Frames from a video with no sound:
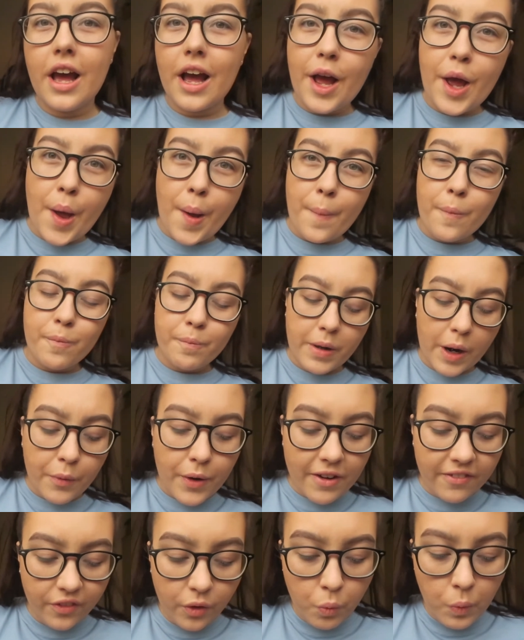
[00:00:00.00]
But I
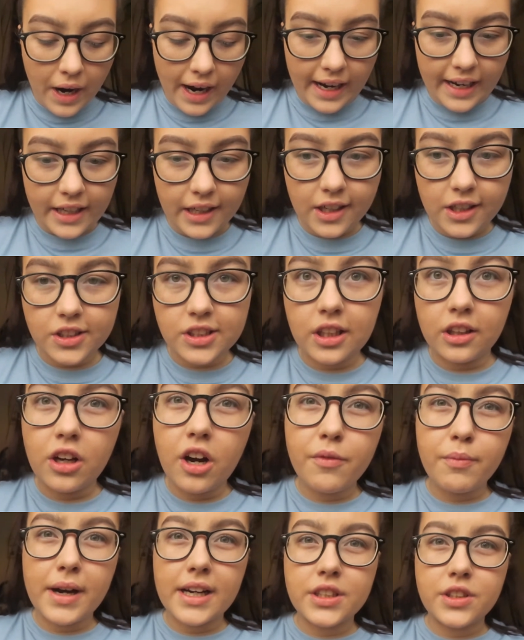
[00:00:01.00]
went for white, because a
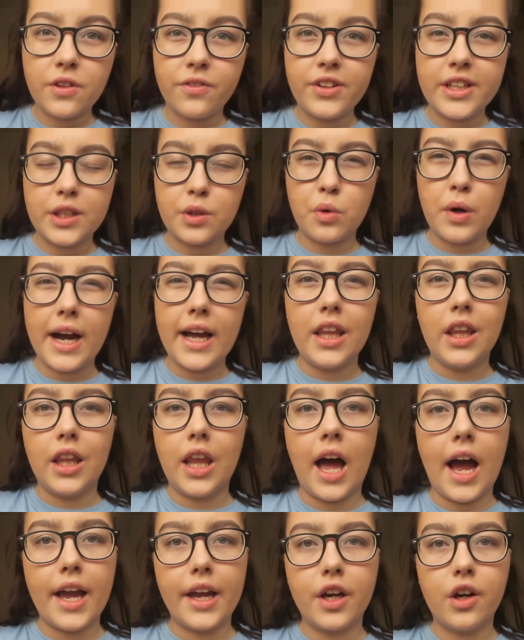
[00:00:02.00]
lot of my stuff is quite
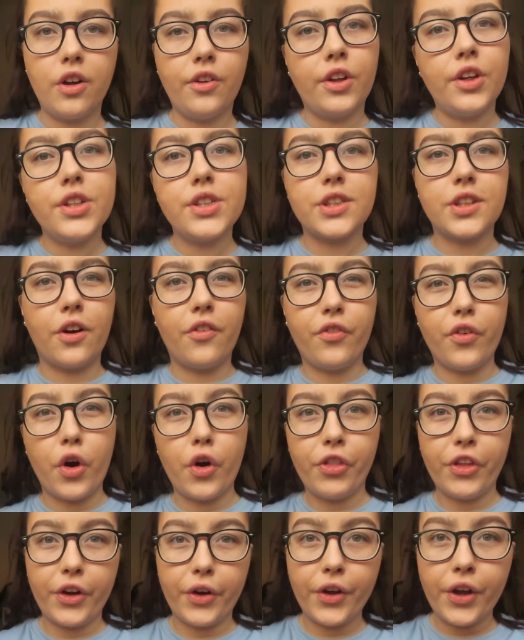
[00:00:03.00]
light coloured, so I
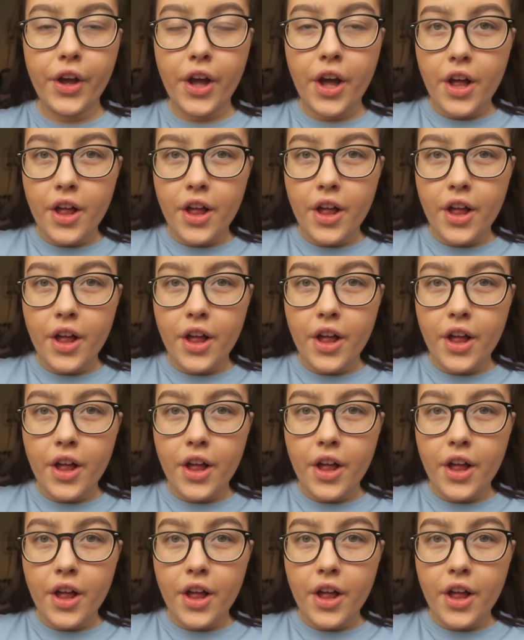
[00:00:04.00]
thought that